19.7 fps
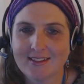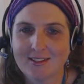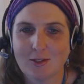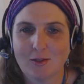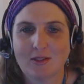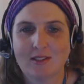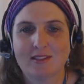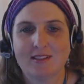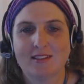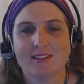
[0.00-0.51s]

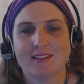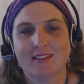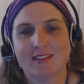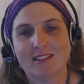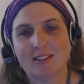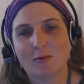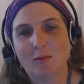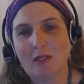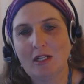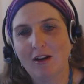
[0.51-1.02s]
So this is
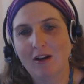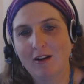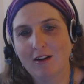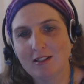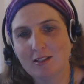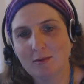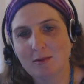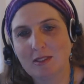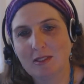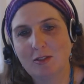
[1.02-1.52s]
just some
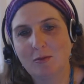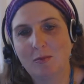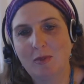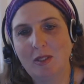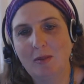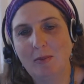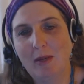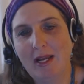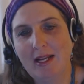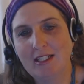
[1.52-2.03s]
encouragement to
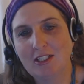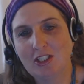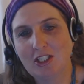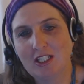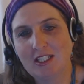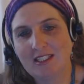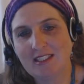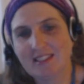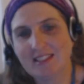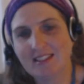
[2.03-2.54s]
be
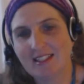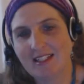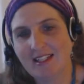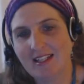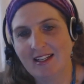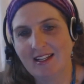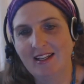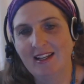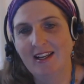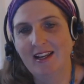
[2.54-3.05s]
patient
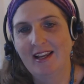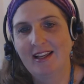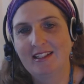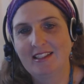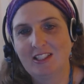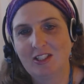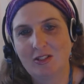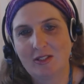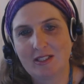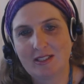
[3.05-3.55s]

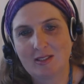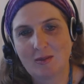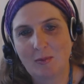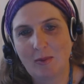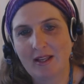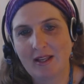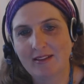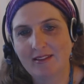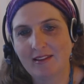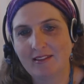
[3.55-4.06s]
and to
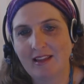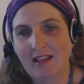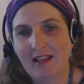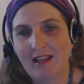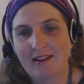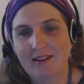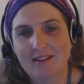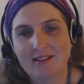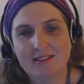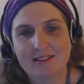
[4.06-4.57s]
expect that
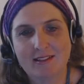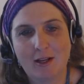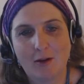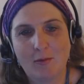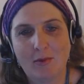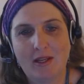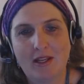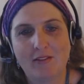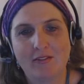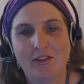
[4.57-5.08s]
that is
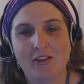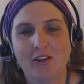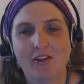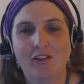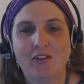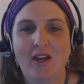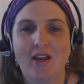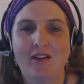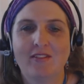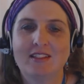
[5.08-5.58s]
coming even though
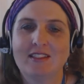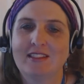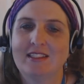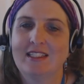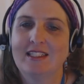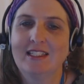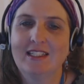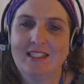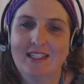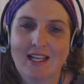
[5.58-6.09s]
you haven't
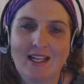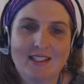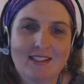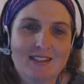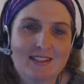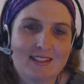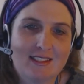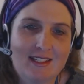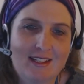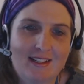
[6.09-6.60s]
seen it
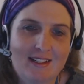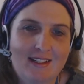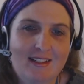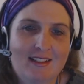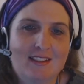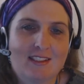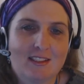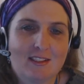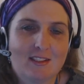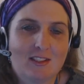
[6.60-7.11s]
yet.
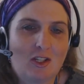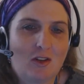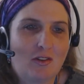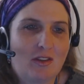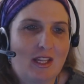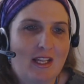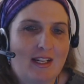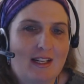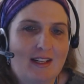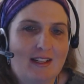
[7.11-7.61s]
Just know
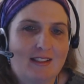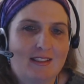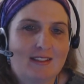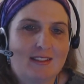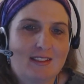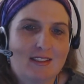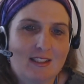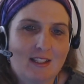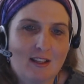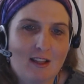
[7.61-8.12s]
that it is
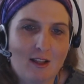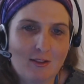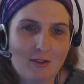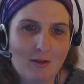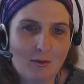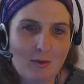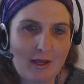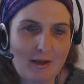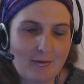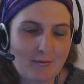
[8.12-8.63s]
still on
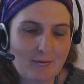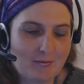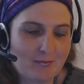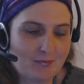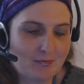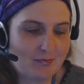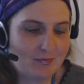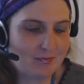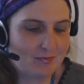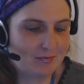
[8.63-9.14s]
the way.
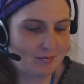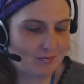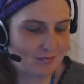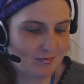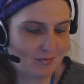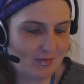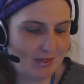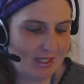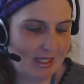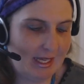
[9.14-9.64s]

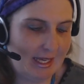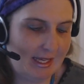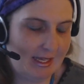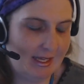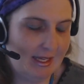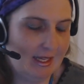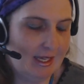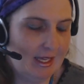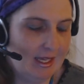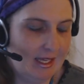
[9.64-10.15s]

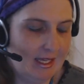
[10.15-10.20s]
Okay.